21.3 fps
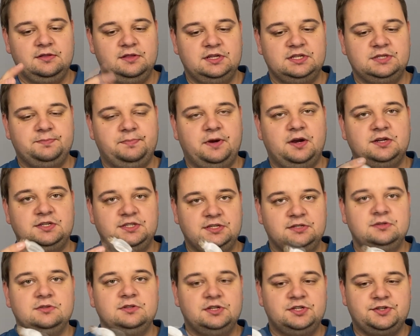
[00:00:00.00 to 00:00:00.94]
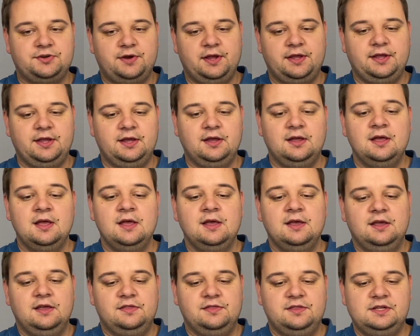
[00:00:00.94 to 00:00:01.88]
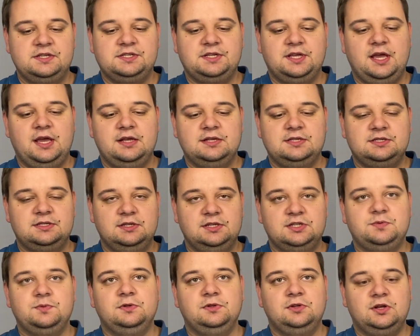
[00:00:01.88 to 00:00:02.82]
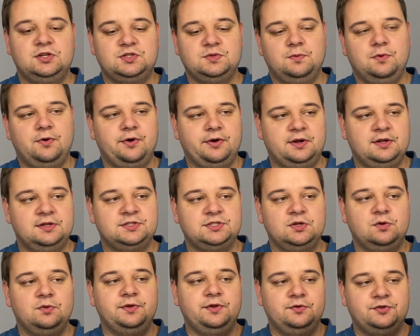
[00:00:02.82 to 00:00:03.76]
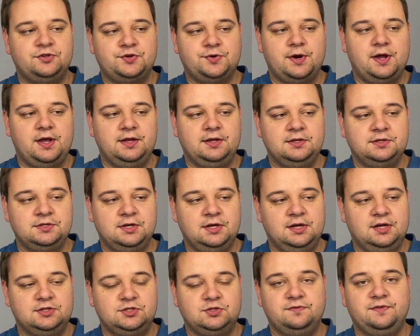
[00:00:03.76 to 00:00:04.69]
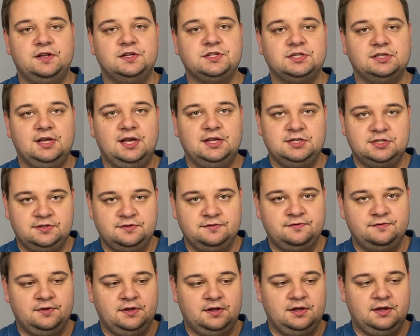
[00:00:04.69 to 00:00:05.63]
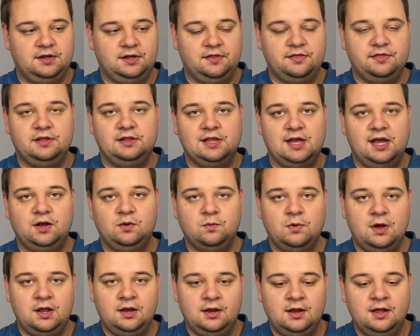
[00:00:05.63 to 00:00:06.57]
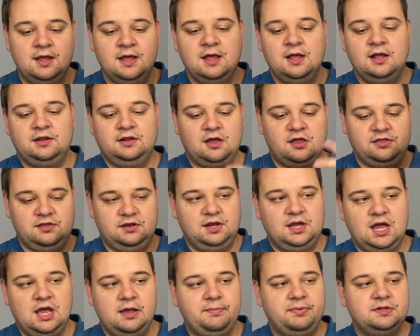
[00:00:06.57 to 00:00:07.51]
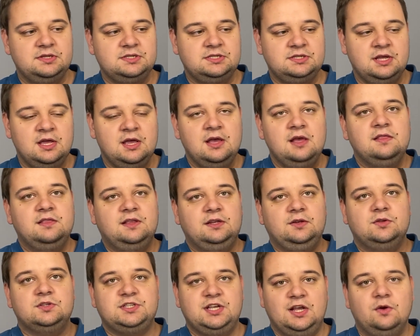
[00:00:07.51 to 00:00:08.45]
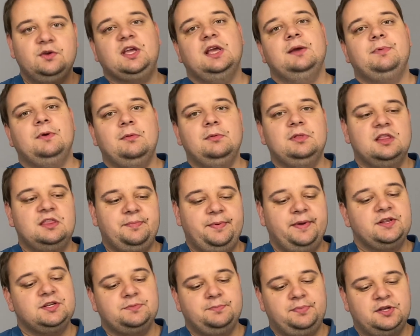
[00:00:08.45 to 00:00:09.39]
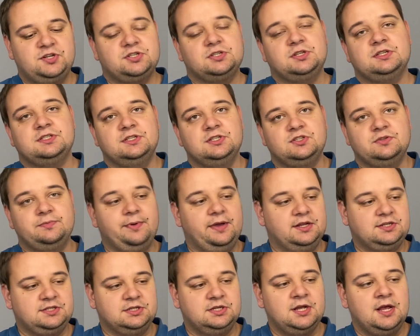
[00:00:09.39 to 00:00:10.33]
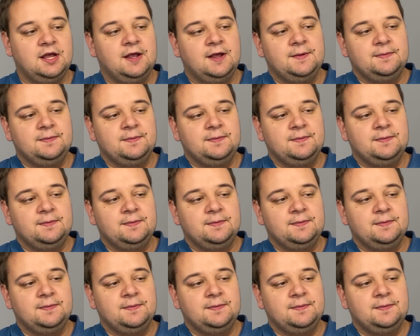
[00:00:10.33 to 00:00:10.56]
this part into the trachea, in this case it will not work. So you try to ventilate it in the line 1, nothing happens, then you say, okay, probably the patient is intubated.